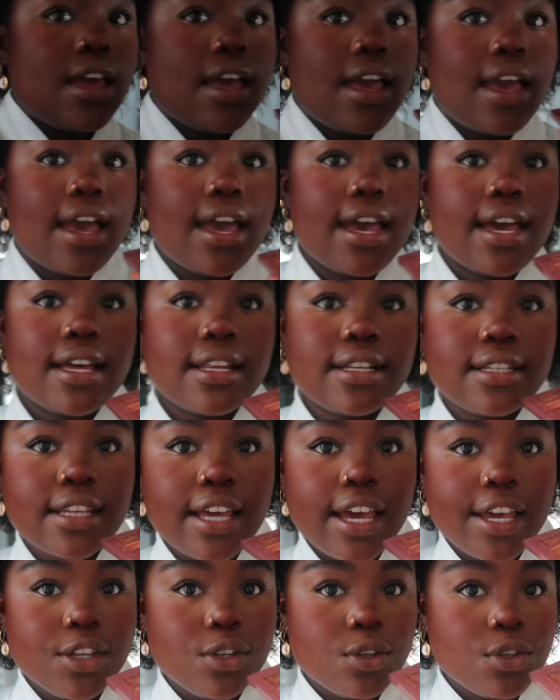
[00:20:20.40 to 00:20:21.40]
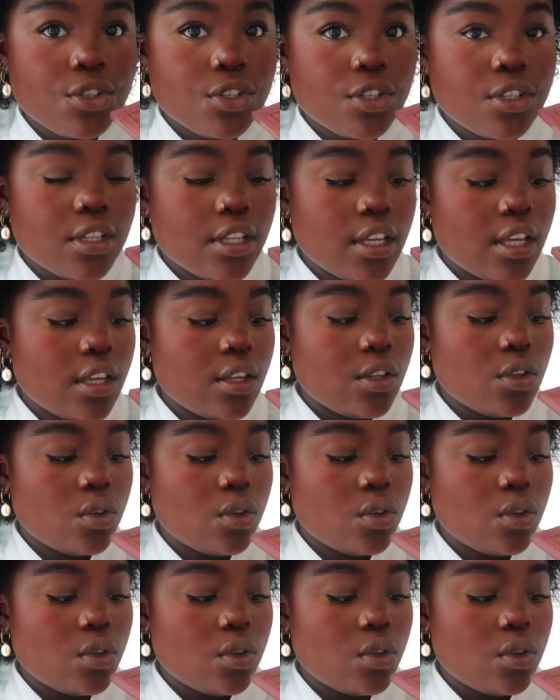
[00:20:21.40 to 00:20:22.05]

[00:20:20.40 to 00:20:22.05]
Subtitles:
and I usually